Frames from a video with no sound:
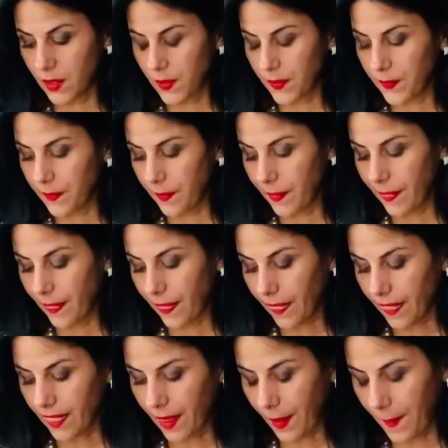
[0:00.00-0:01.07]

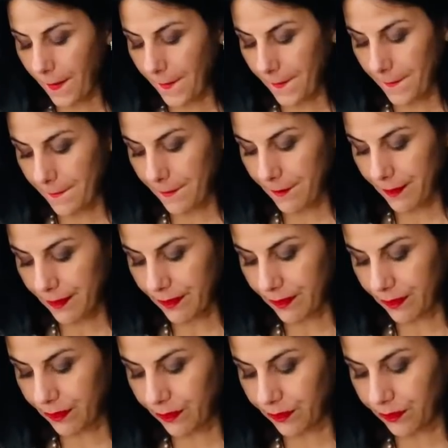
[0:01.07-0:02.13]

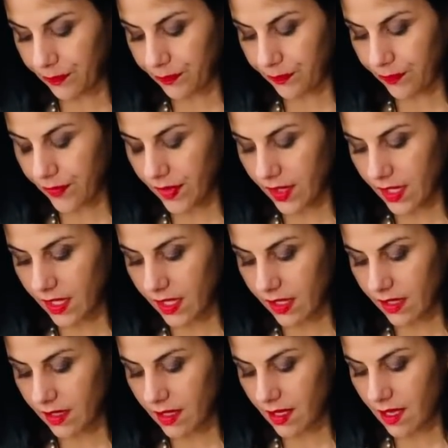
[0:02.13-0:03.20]
[no speech]